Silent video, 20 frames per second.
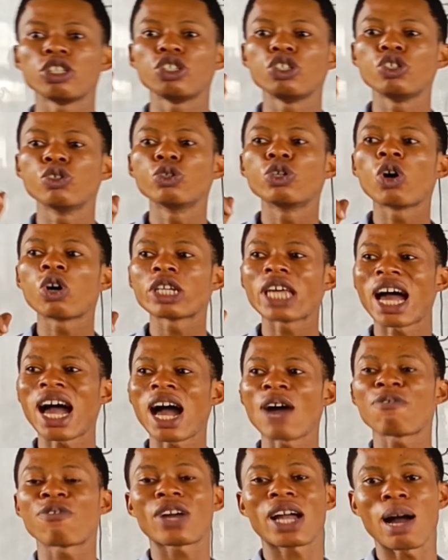you don't
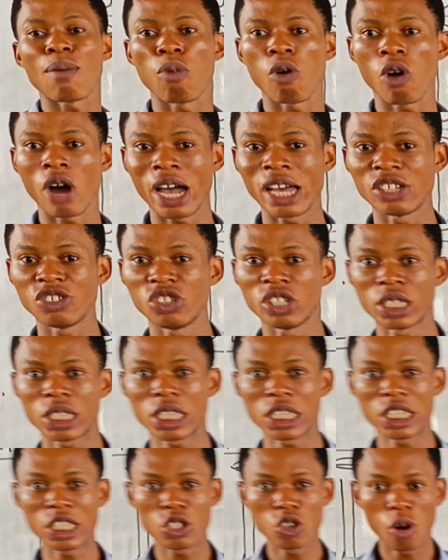have
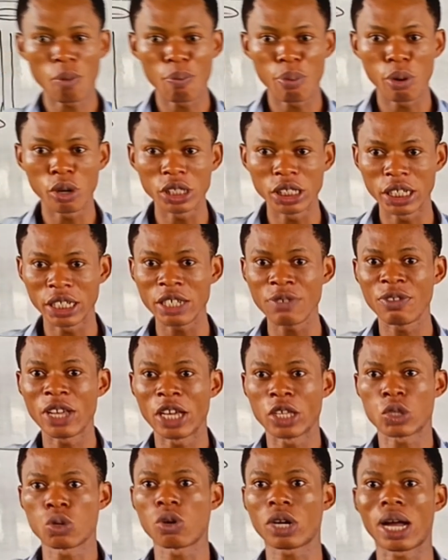carbohydrate in your body, if
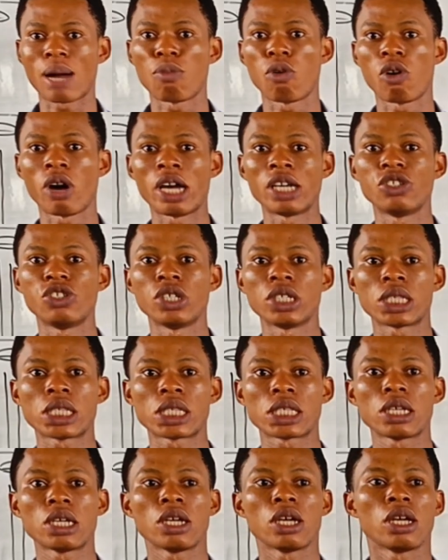there is no
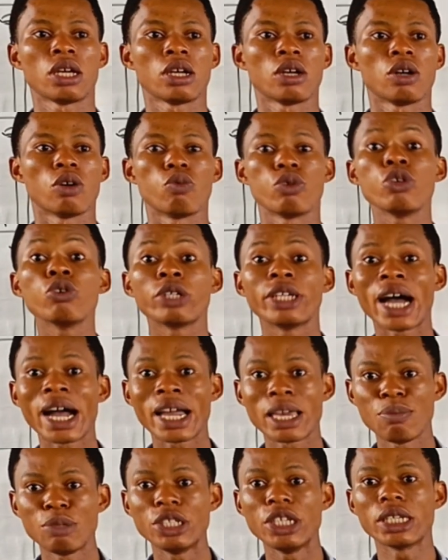carbohydrate, will you
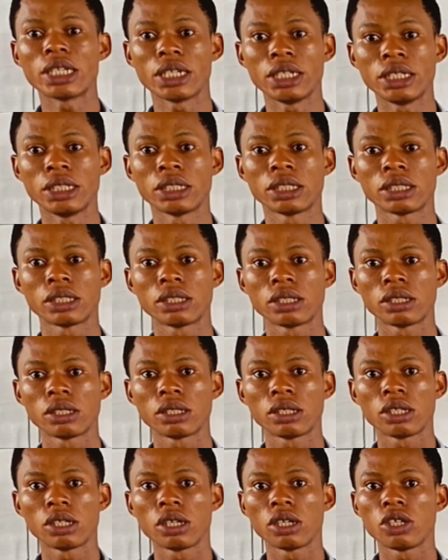die immediately?
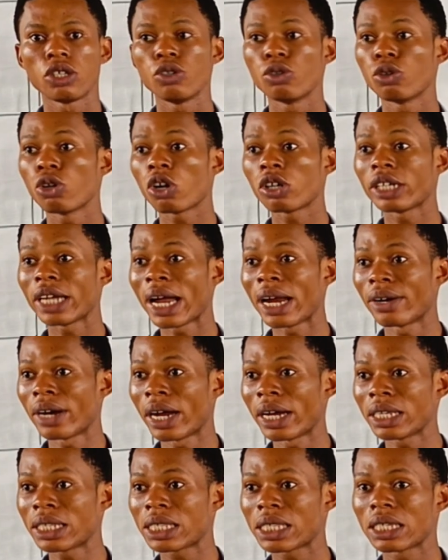You not die,
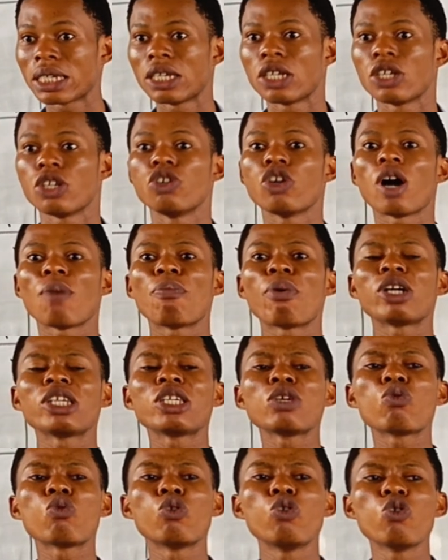right? Your
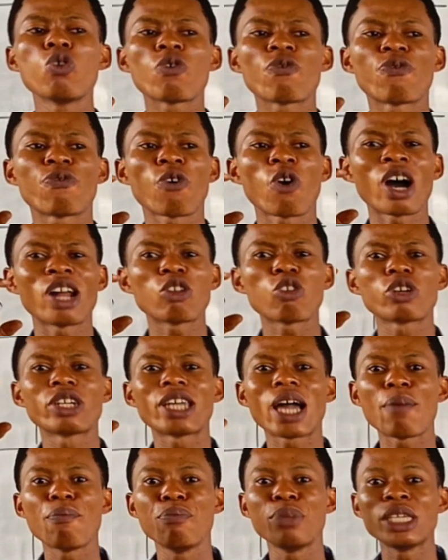body will look for
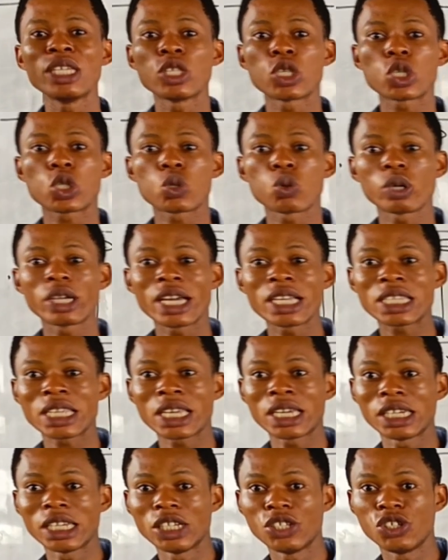another means to get
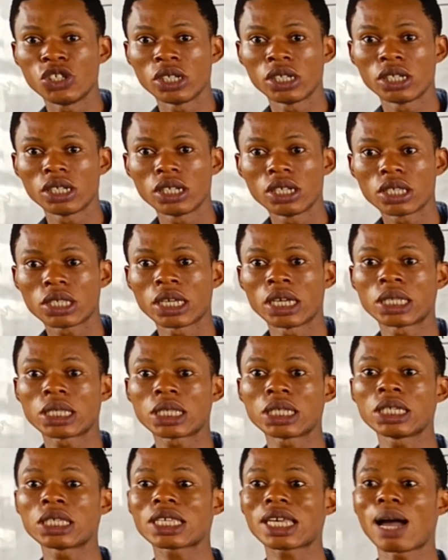energy. So
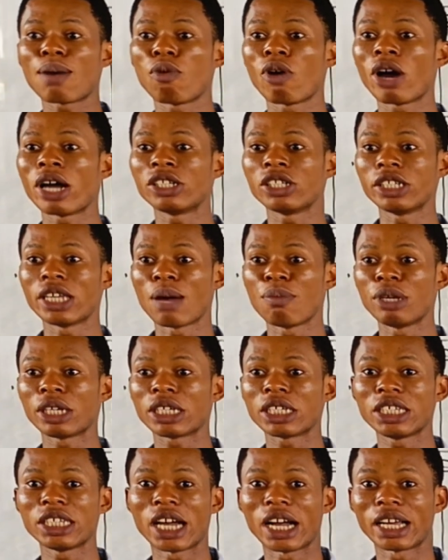since carbohydrate they are
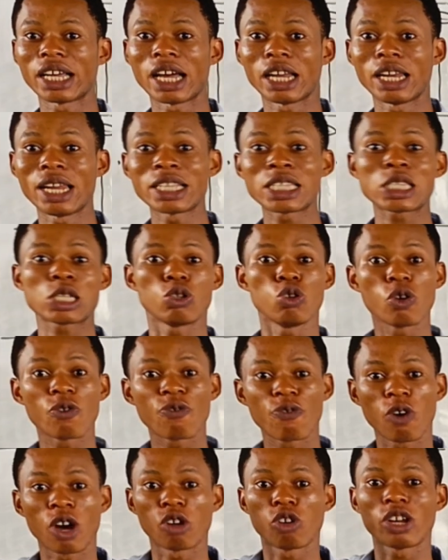making younger, let's
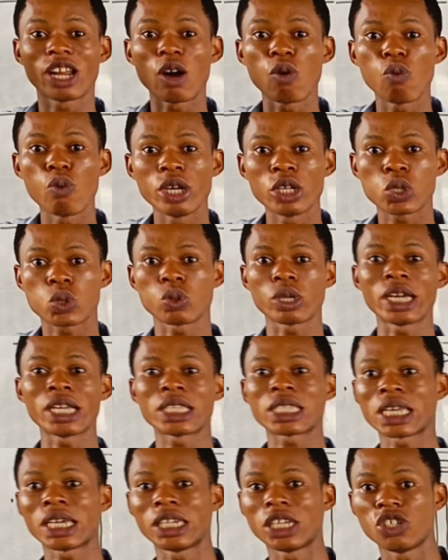look for another way to
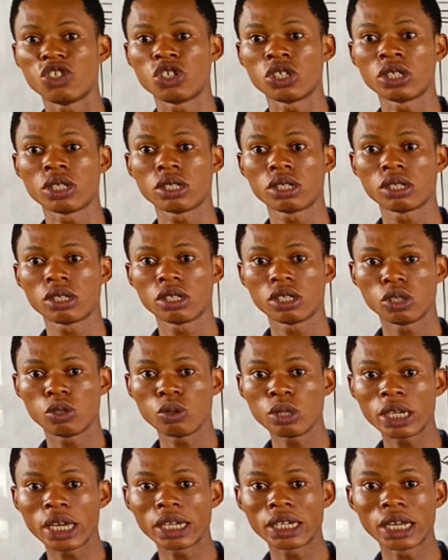get energy.
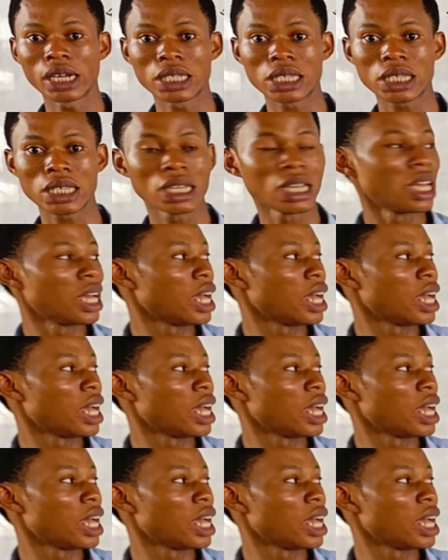Do you get that?